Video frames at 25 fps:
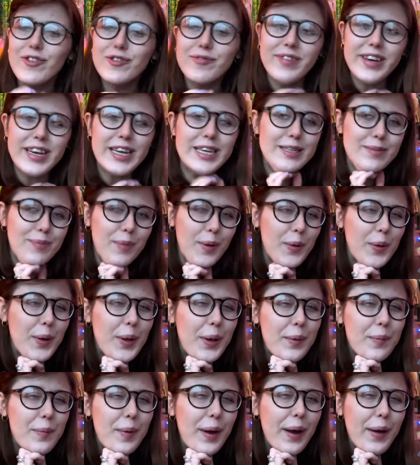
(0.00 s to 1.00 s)
really
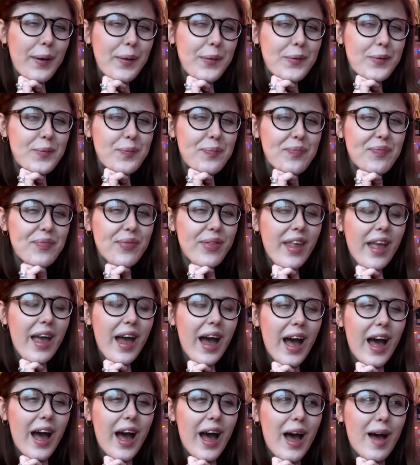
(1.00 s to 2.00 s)
spoken
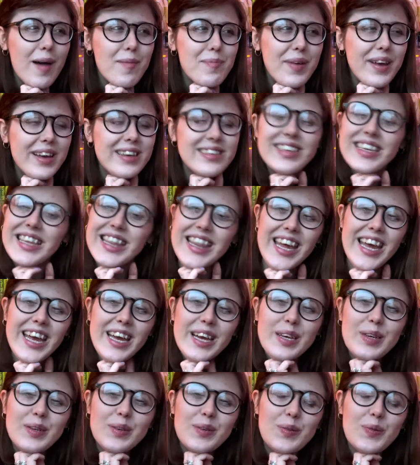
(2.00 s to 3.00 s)
about, but is a
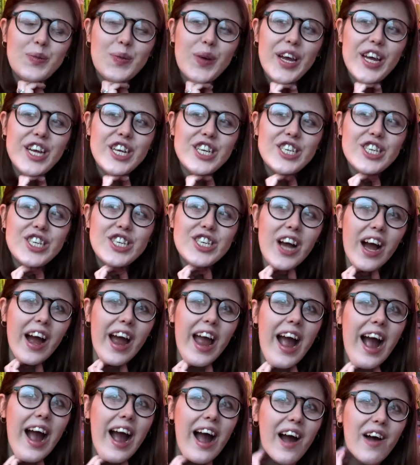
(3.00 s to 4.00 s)
thing which I
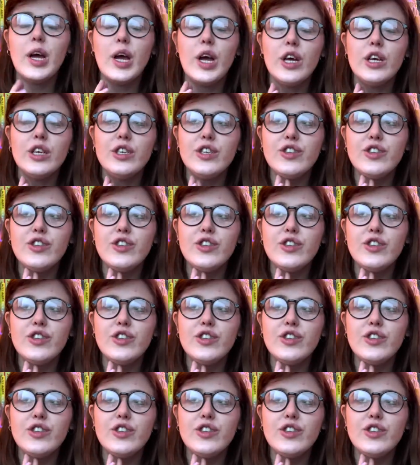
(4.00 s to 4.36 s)
have.